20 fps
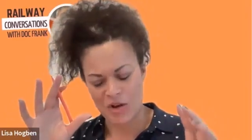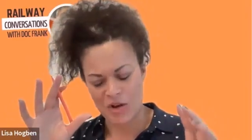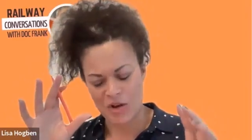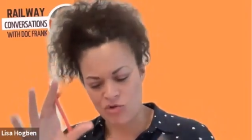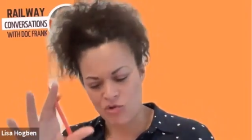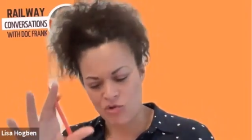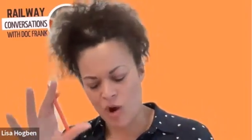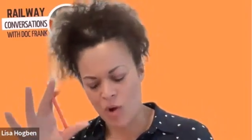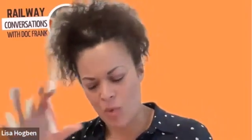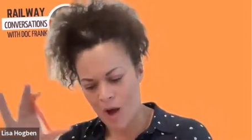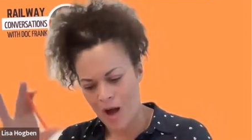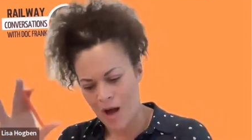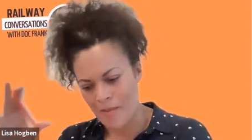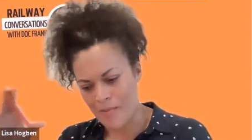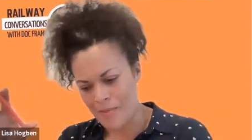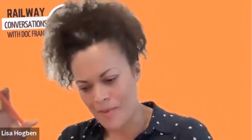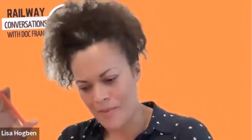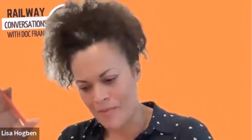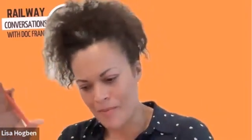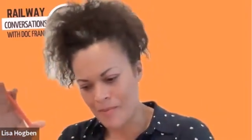grow
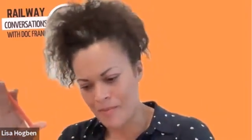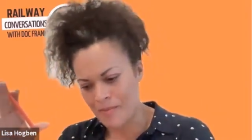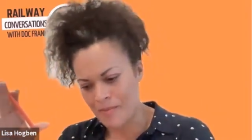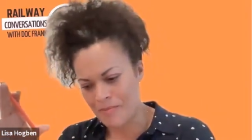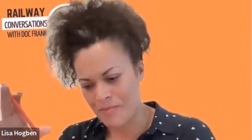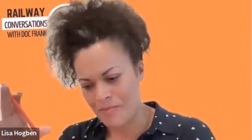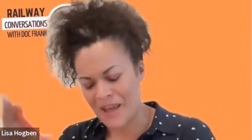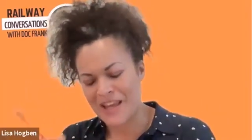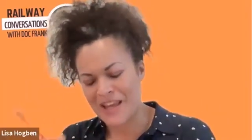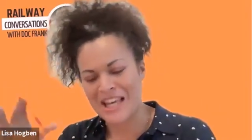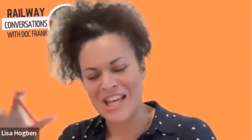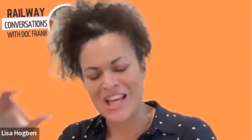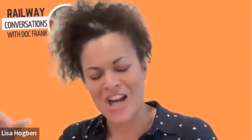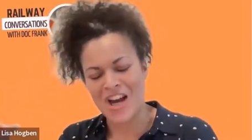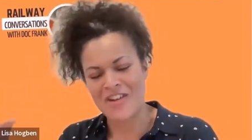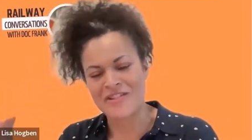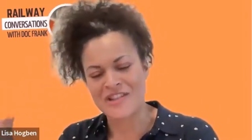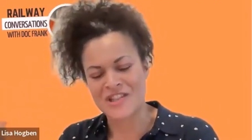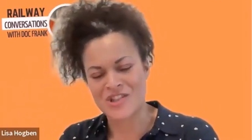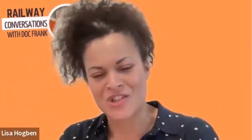up being
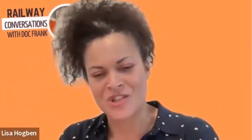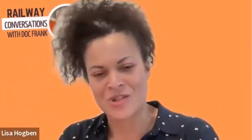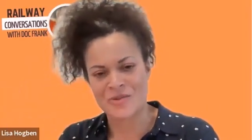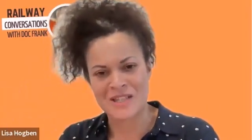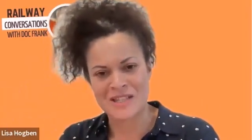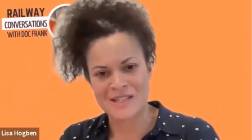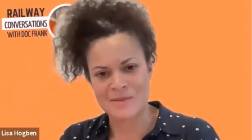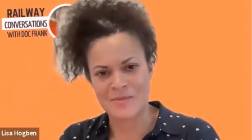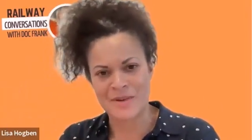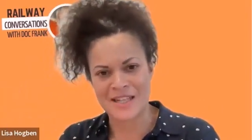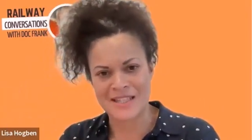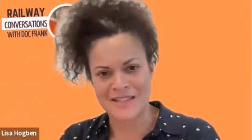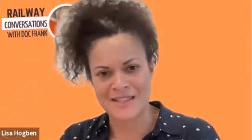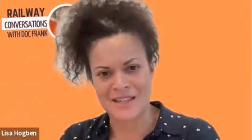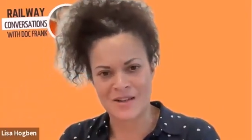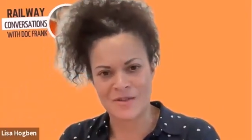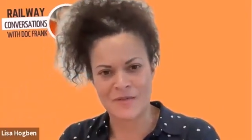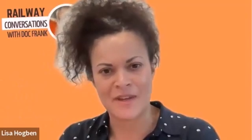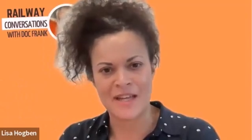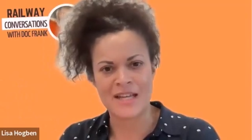encouraged to express
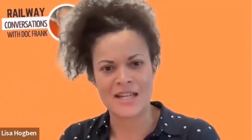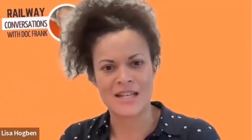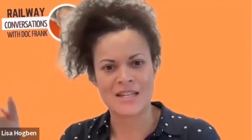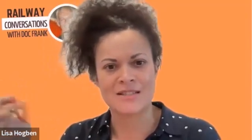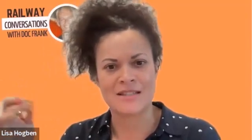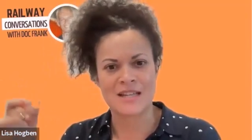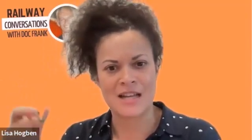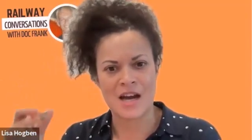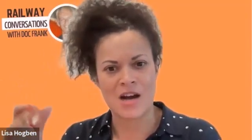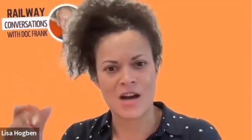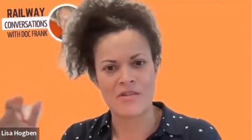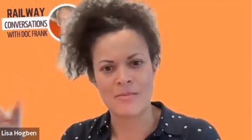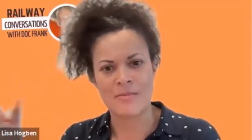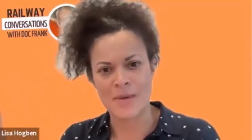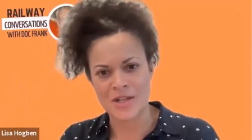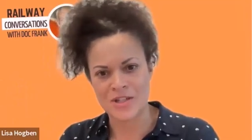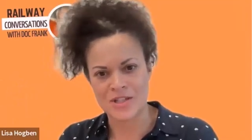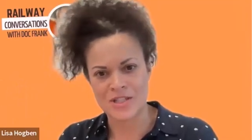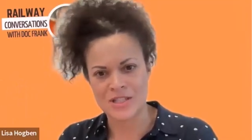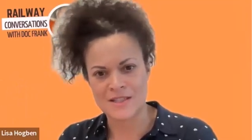our feelings and our
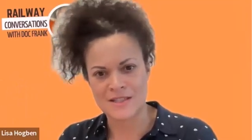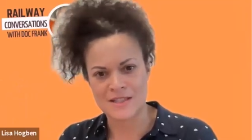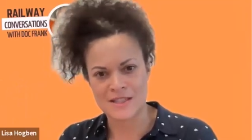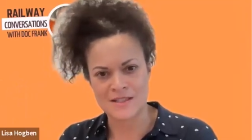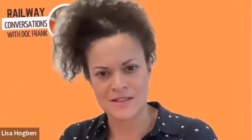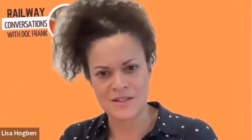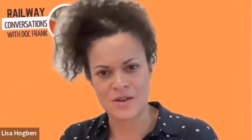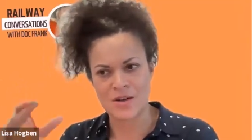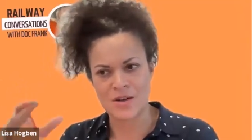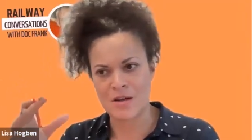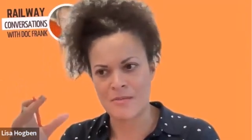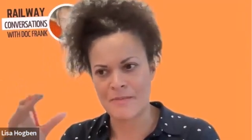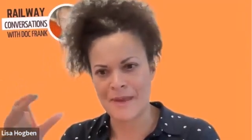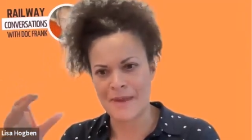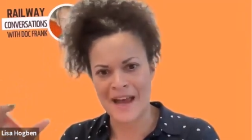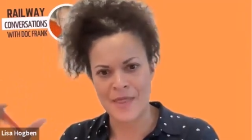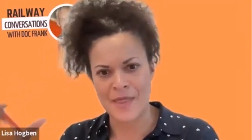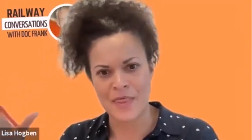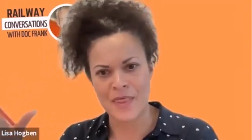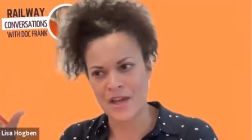emotions. It's not a
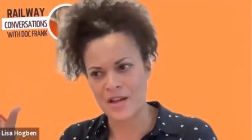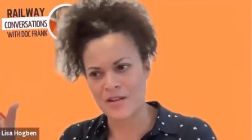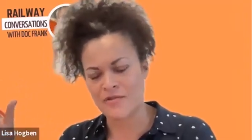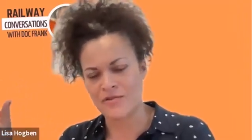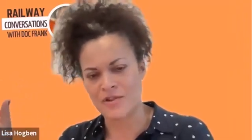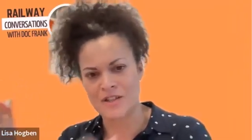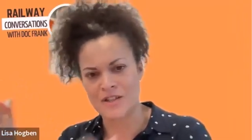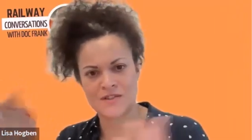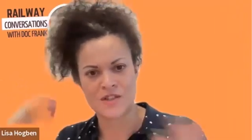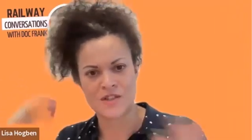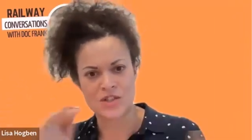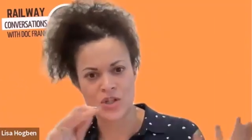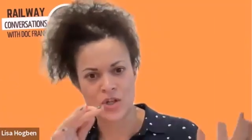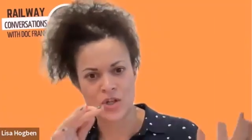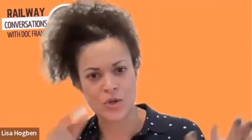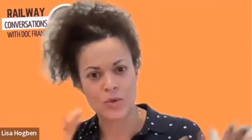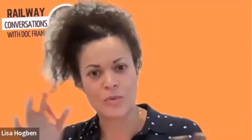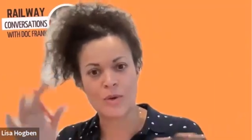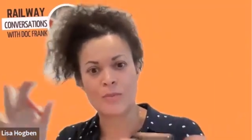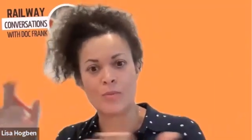bad thing for us to
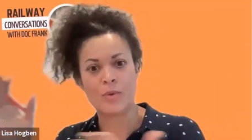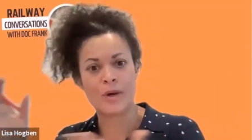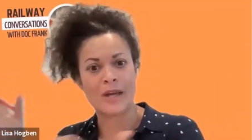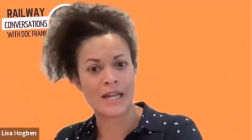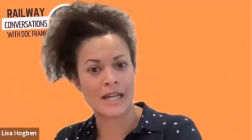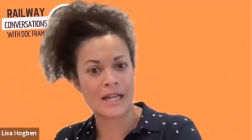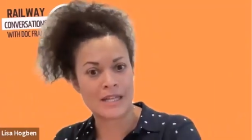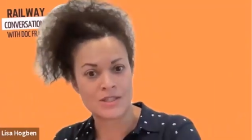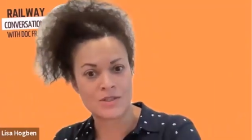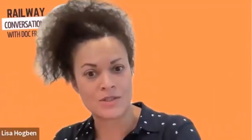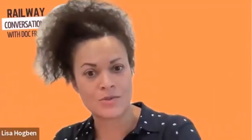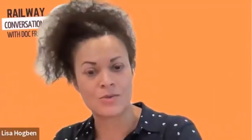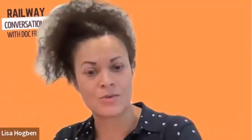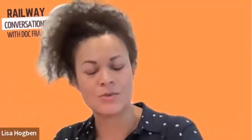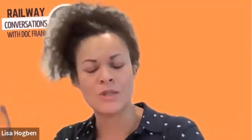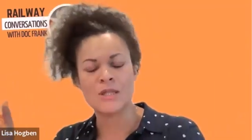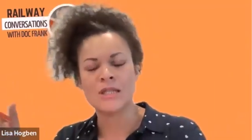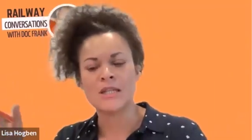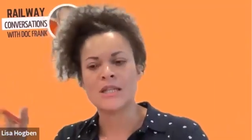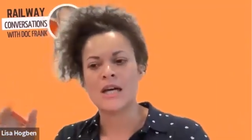do when we're
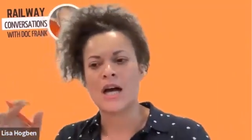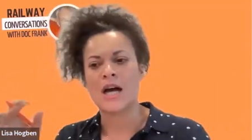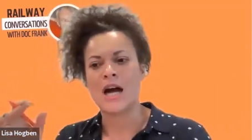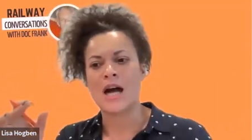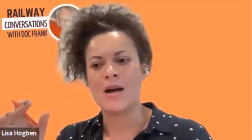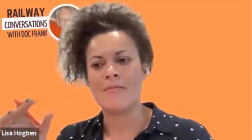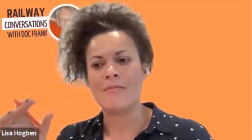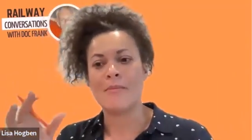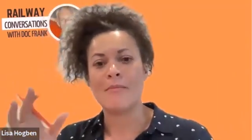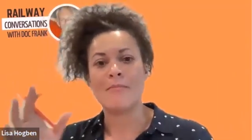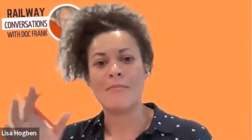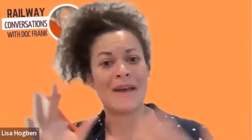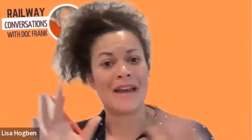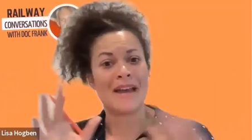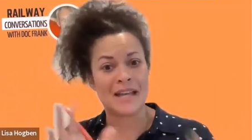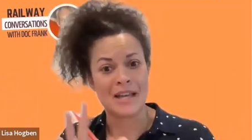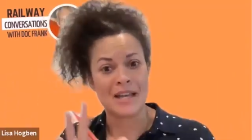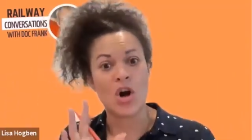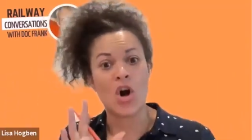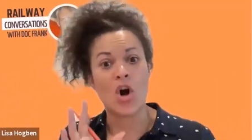little
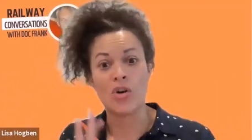Men